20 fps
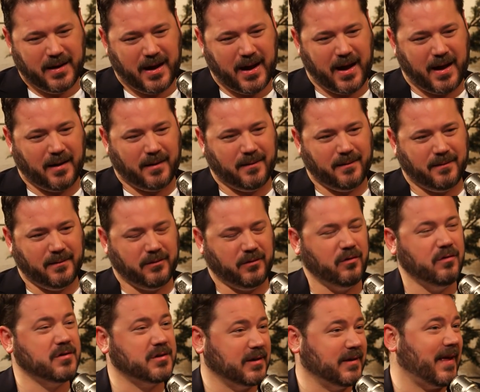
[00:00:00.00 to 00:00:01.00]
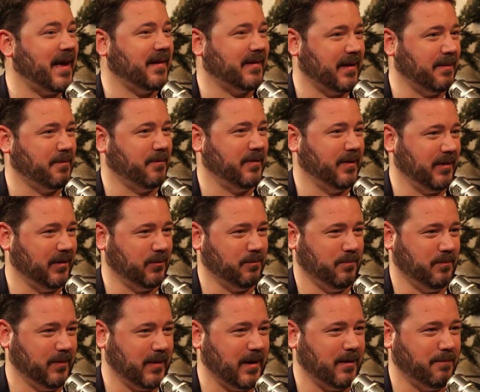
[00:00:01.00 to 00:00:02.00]
And usually that type of thing is
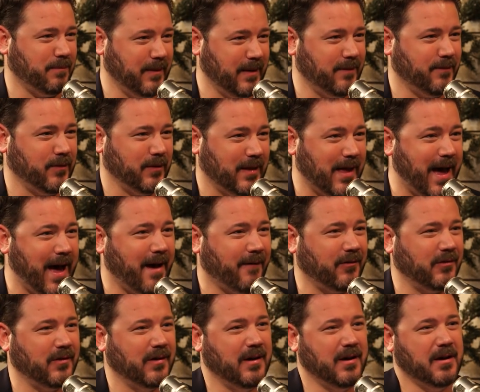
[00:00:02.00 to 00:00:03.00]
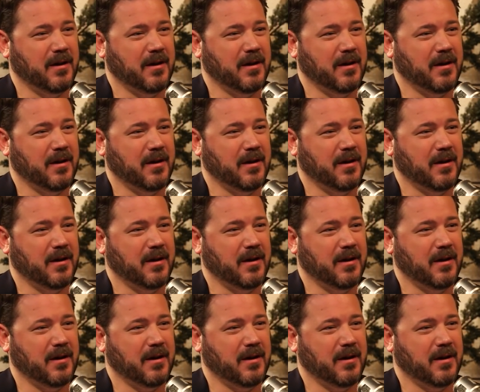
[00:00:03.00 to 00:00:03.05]
kind of played for laughs.